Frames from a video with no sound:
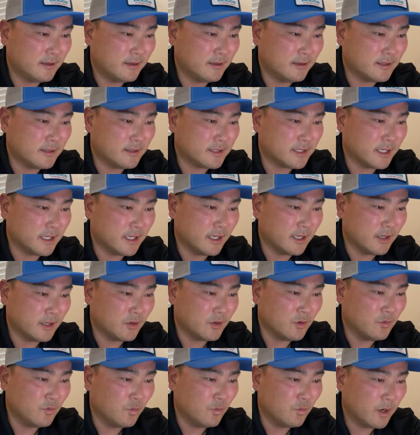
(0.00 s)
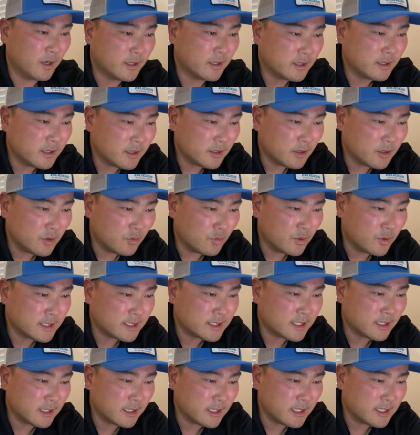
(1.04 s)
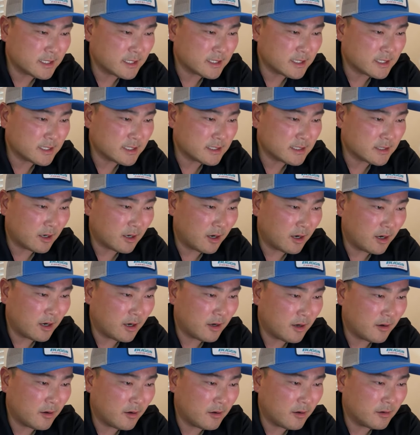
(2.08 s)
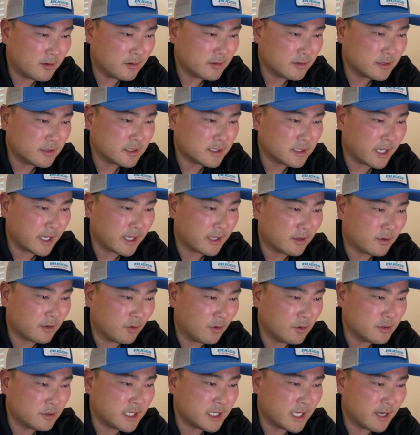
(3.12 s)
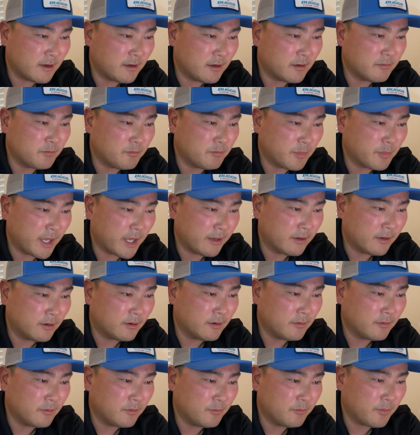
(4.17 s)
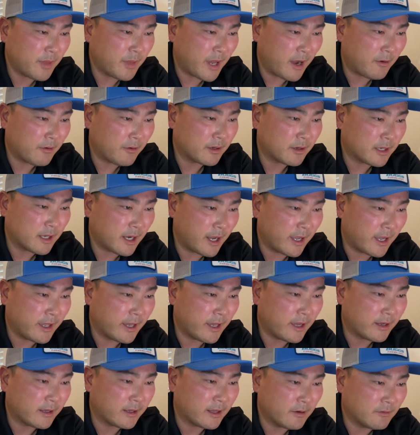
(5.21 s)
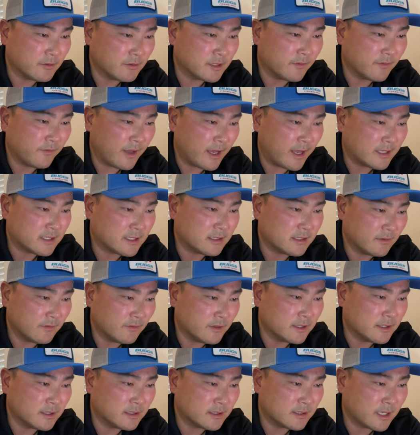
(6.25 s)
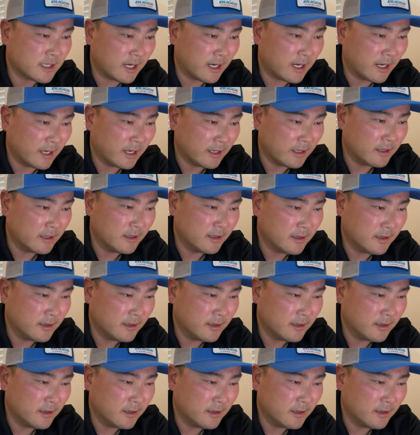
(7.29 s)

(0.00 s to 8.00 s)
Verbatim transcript: Let's see. You recently saw take an Old Town pedal powered kayak that was the fastest of its kind.